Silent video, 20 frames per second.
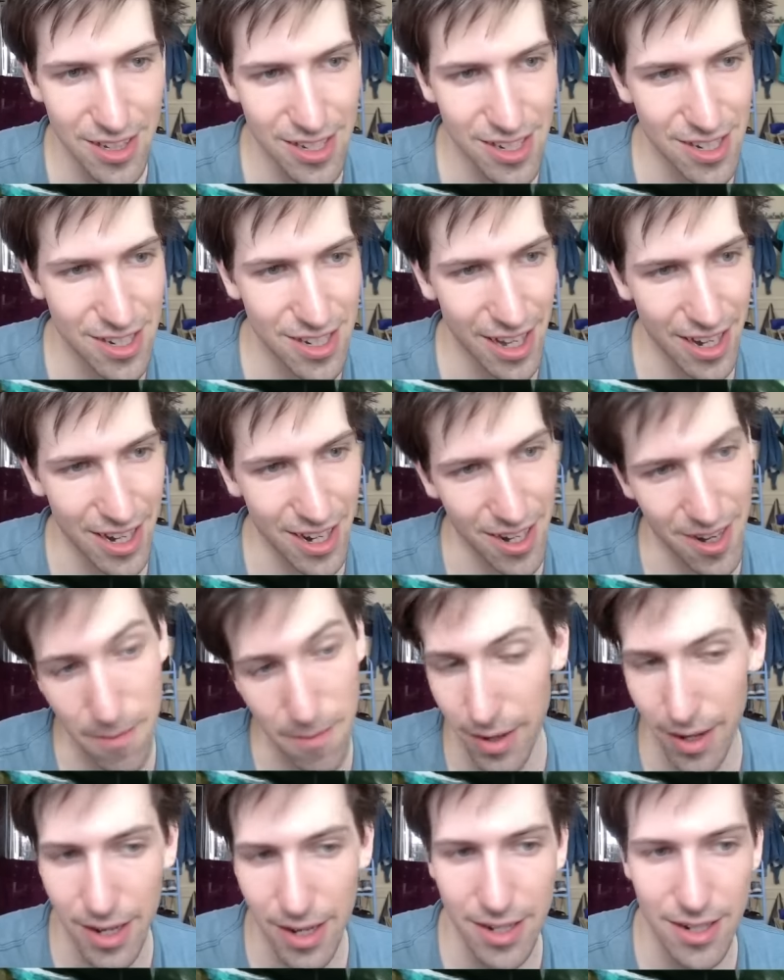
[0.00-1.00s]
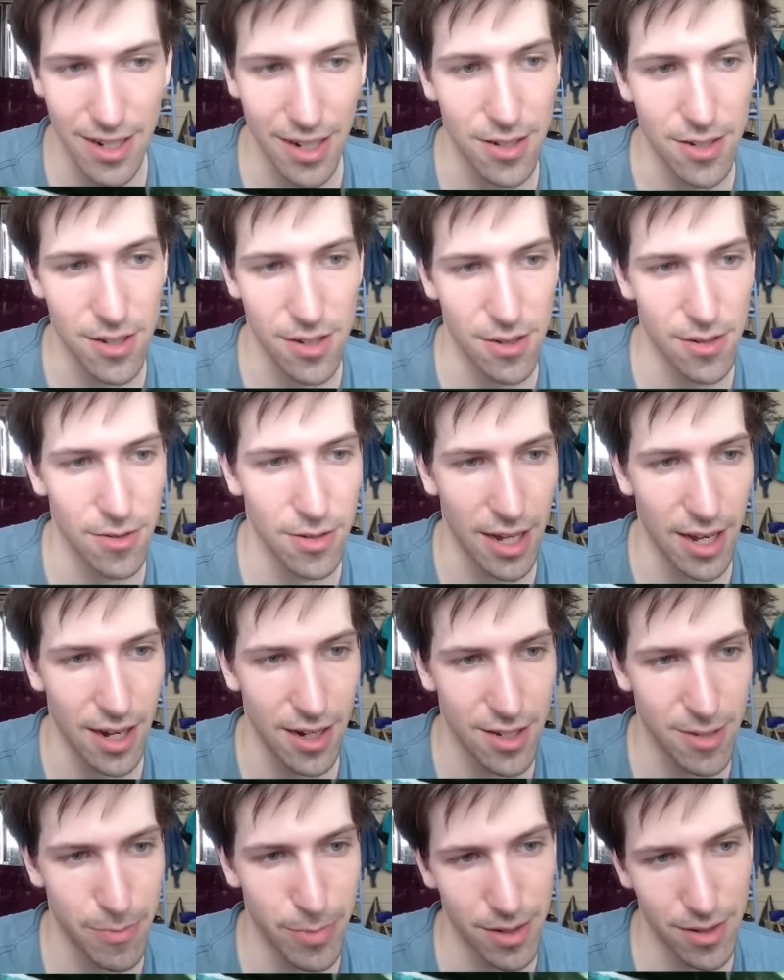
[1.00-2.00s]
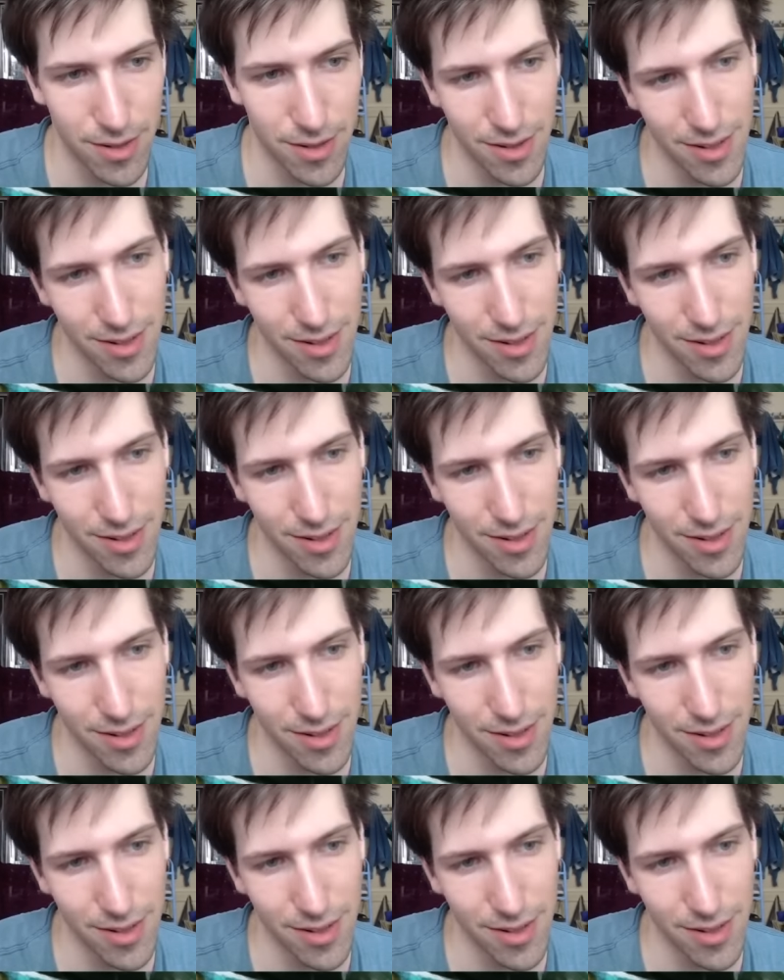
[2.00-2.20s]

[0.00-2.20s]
is like a complaint on Zoo decks, but